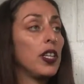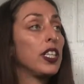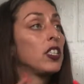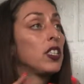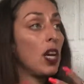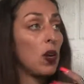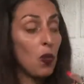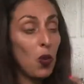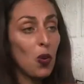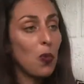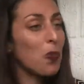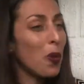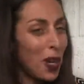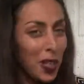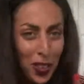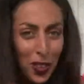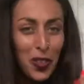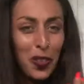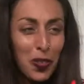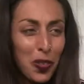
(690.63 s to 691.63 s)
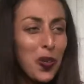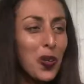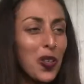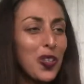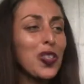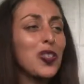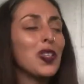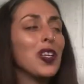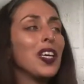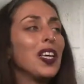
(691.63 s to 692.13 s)
Tyrone Proctor, of
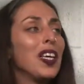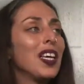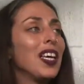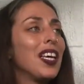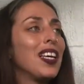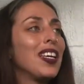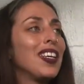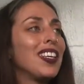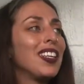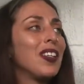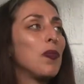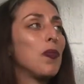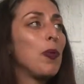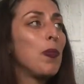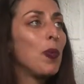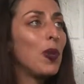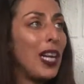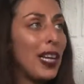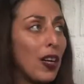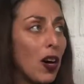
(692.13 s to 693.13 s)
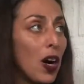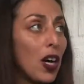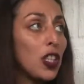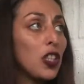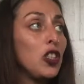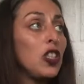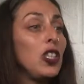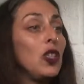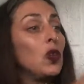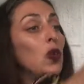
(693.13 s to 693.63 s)
course. People like
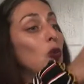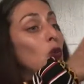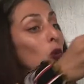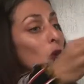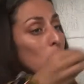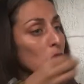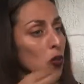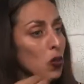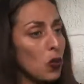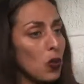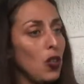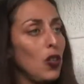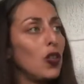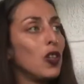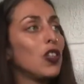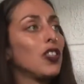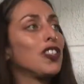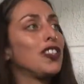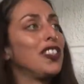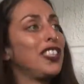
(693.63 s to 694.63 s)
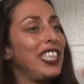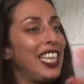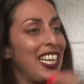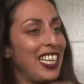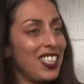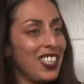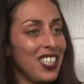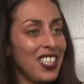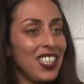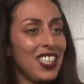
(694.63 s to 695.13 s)
Archie, who also learned the
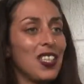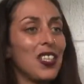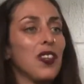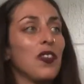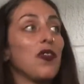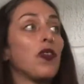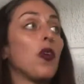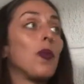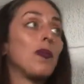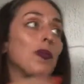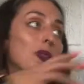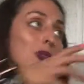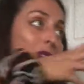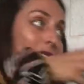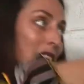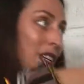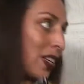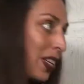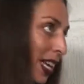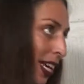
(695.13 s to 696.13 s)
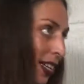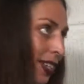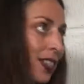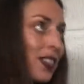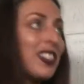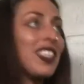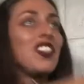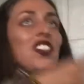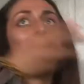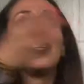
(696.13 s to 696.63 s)
dance from Ana
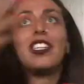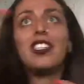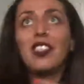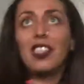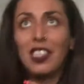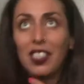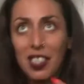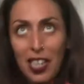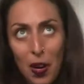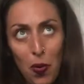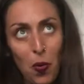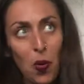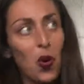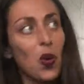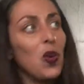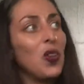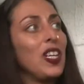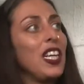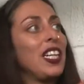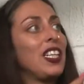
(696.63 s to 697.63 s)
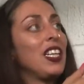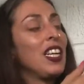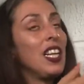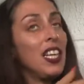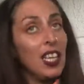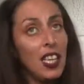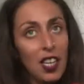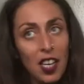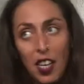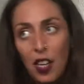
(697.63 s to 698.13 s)
Sanchez and Tyrone and
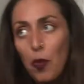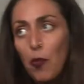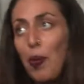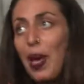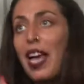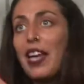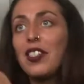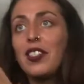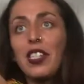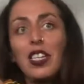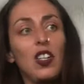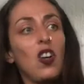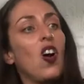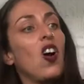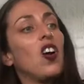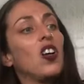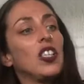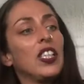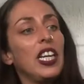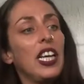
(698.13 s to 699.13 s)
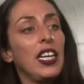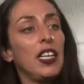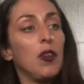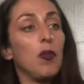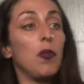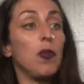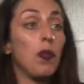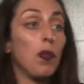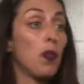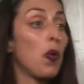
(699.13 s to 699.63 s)
passed it on.
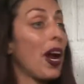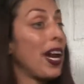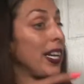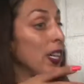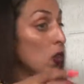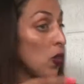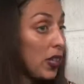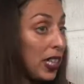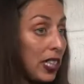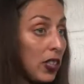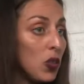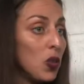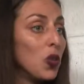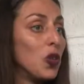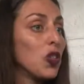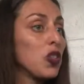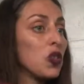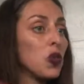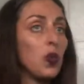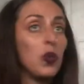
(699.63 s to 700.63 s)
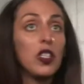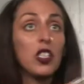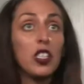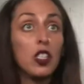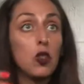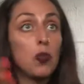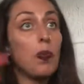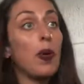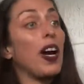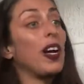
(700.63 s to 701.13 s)
And Brian Green, who also was
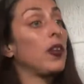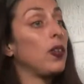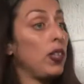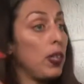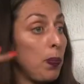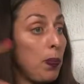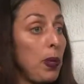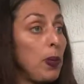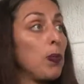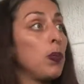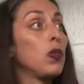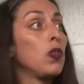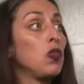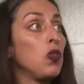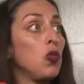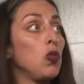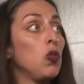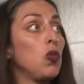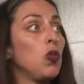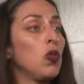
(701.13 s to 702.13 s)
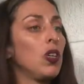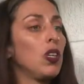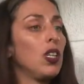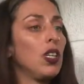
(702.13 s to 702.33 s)
inspiring people to,